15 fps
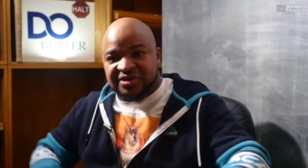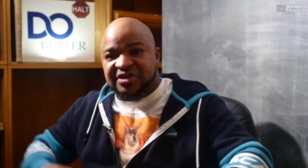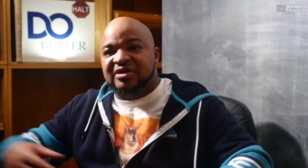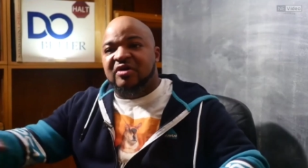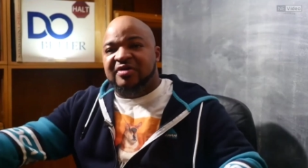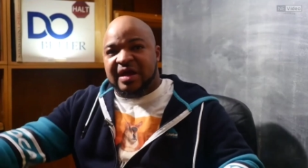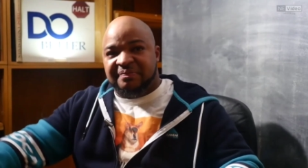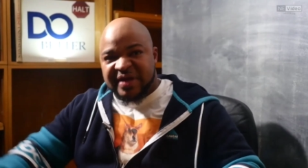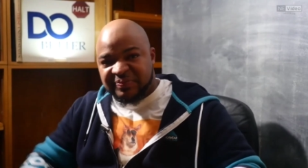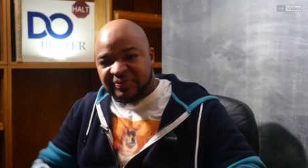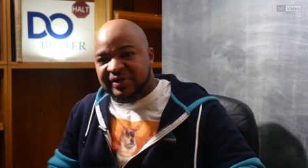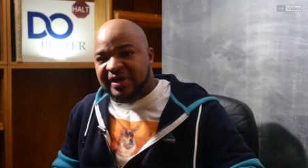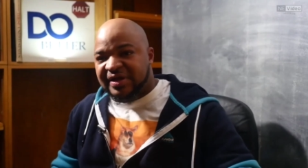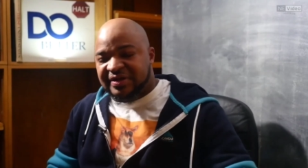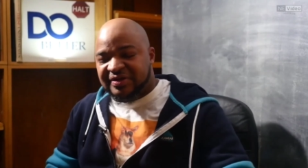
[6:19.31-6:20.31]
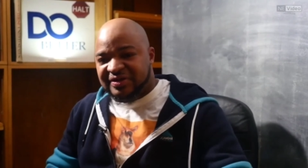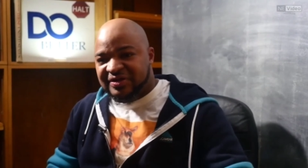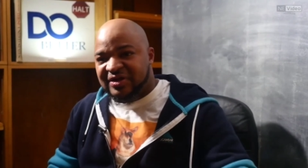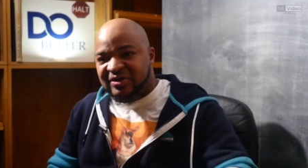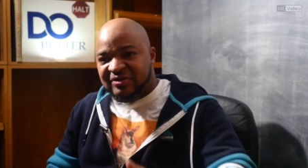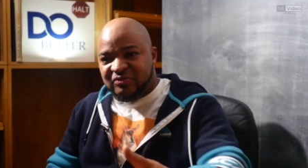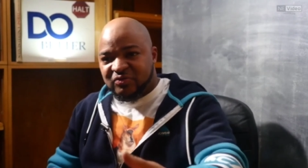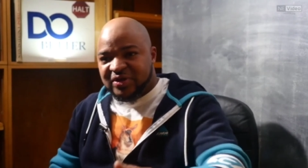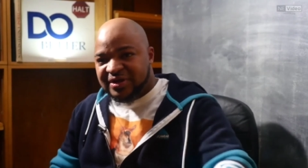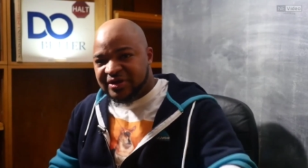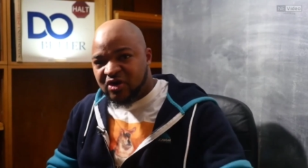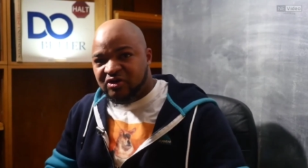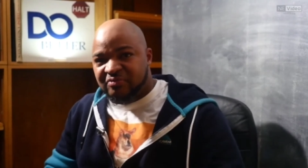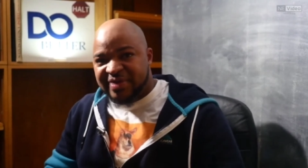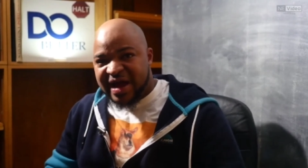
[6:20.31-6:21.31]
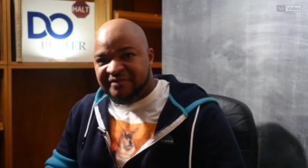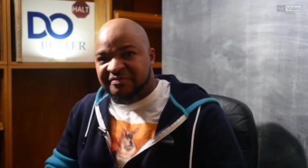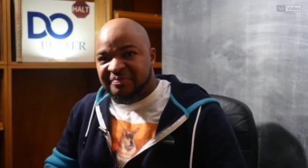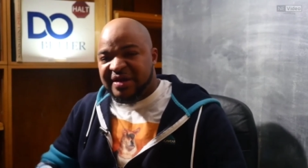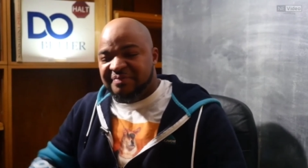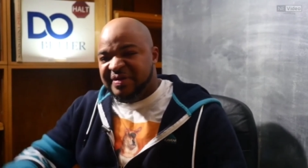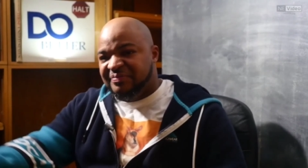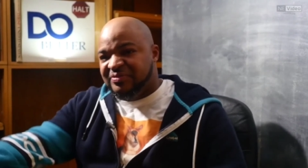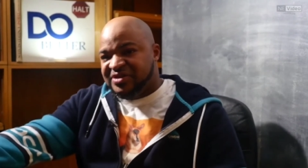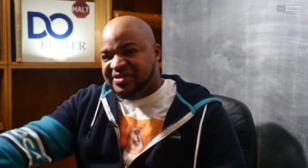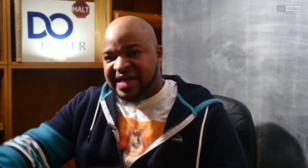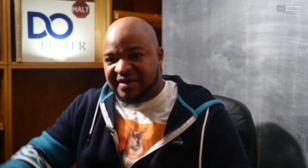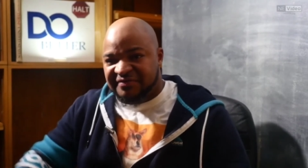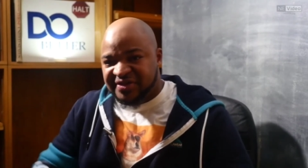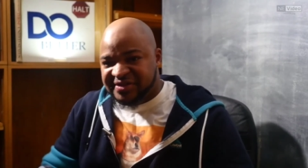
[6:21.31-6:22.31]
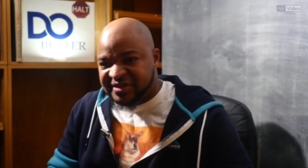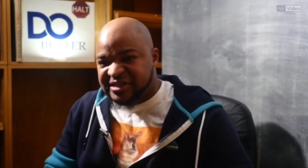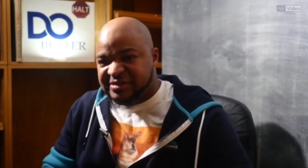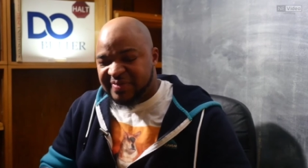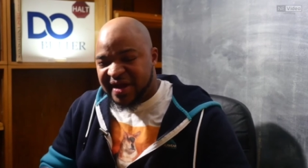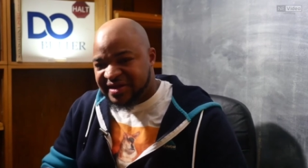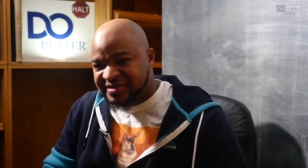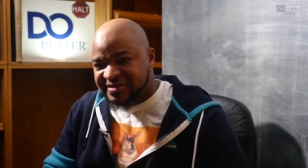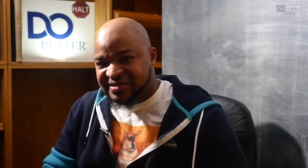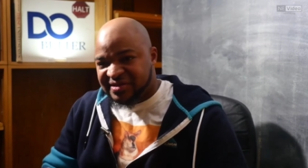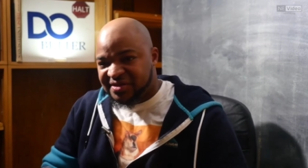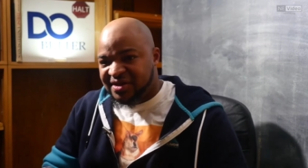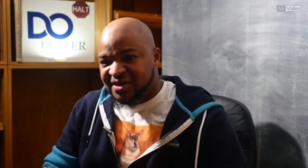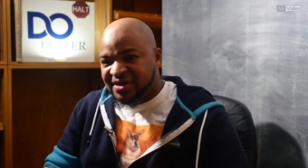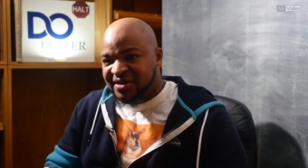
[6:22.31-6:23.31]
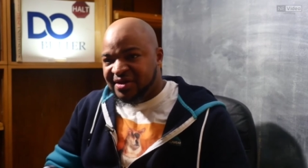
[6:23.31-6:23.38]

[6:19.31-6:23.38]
good to know that people are, you know, willing to go to bat for me, and people just have this expectancy.